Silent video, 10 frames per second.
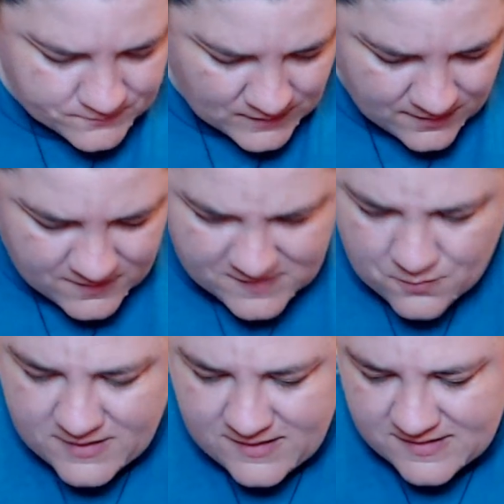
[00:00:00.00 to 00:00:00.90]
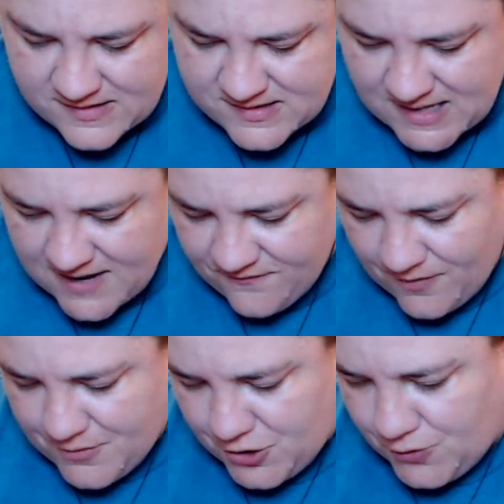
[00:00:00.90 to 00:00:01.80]
This one doesn't say
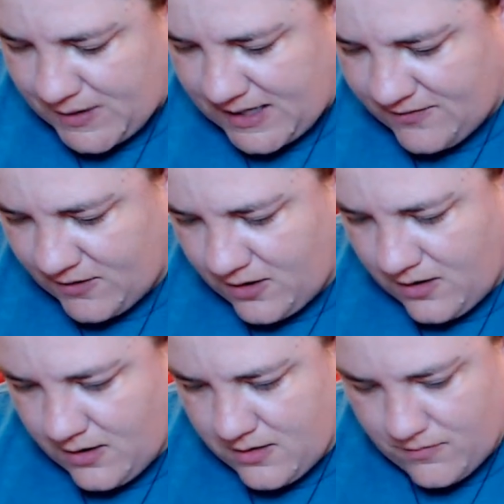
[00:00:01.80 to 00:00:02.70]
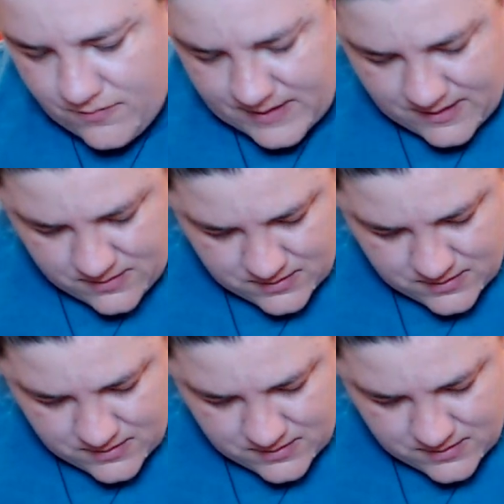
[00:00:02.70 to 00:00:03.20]
from who either. Well,